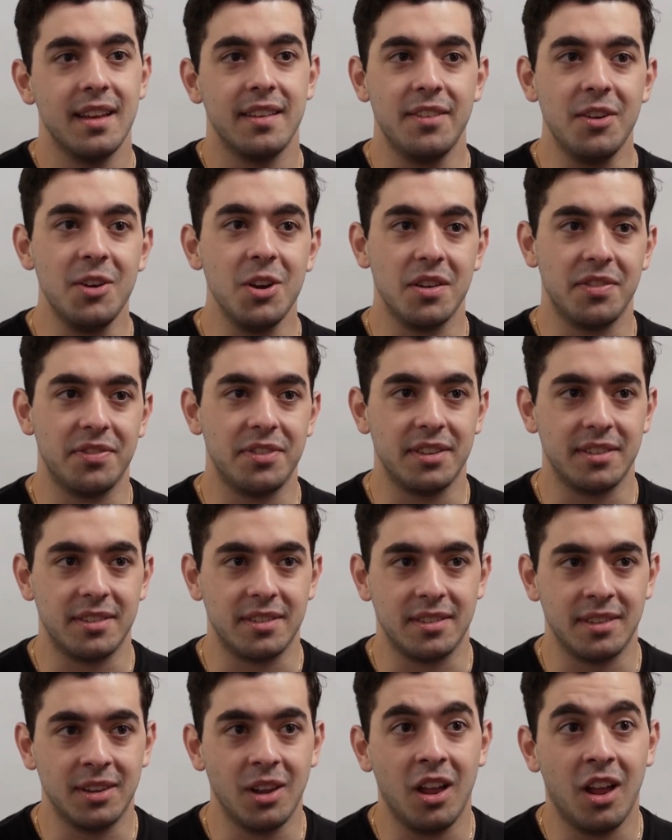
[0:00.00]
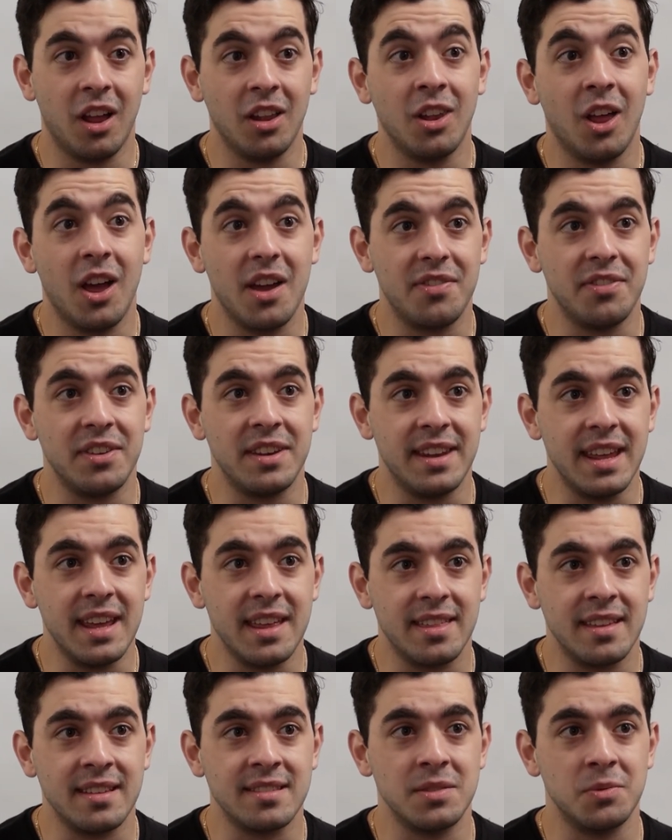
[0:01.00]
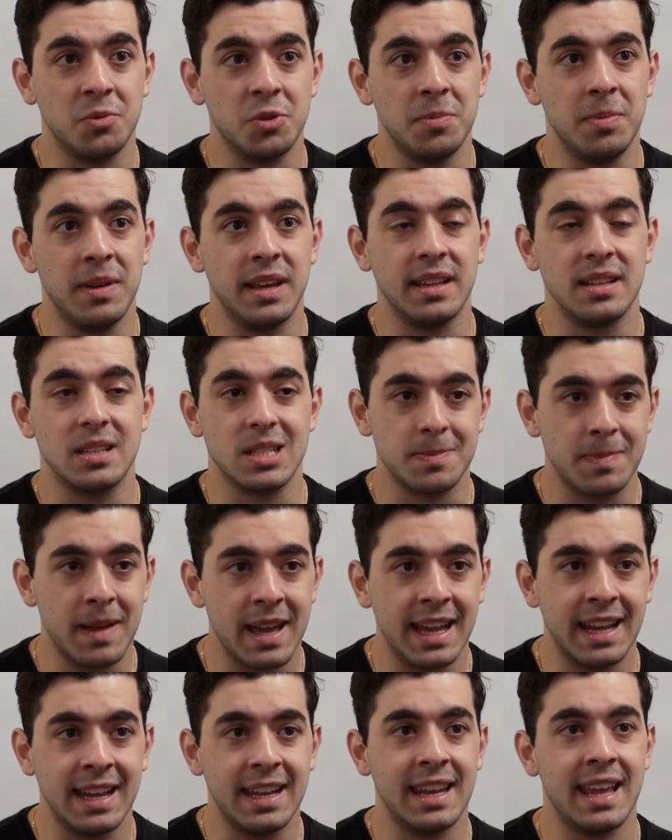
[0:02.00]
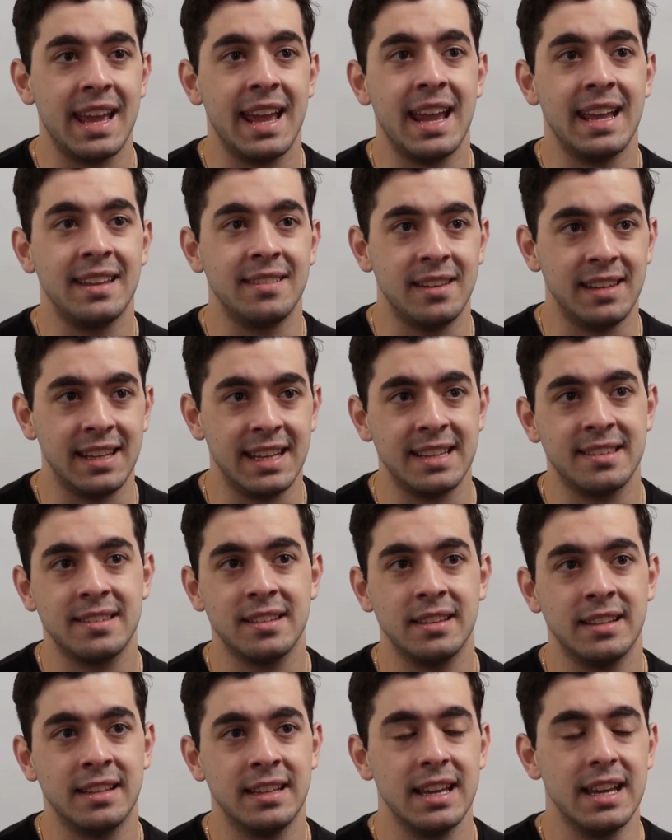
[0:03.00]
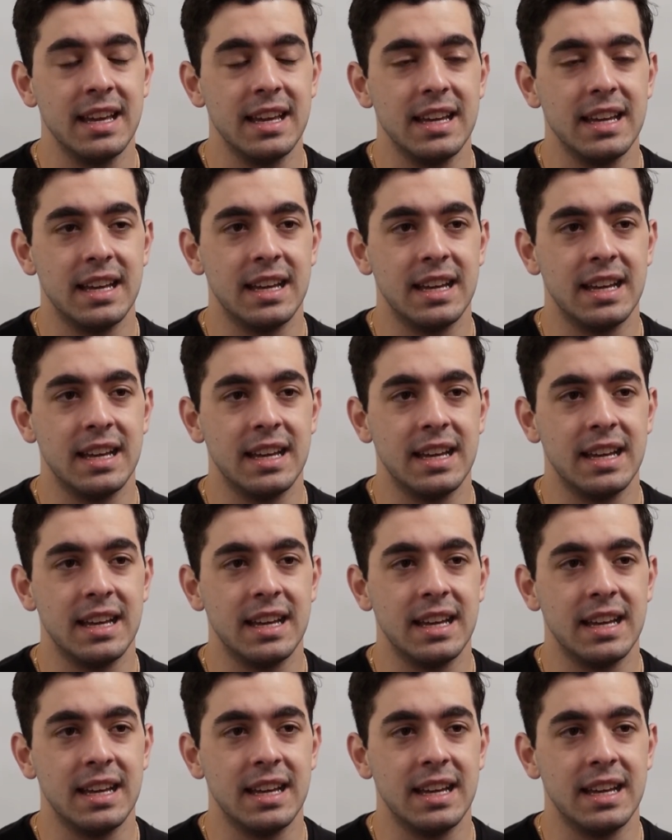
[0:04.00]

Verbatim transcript: very often life and death, as it would be in Spain and in Italy.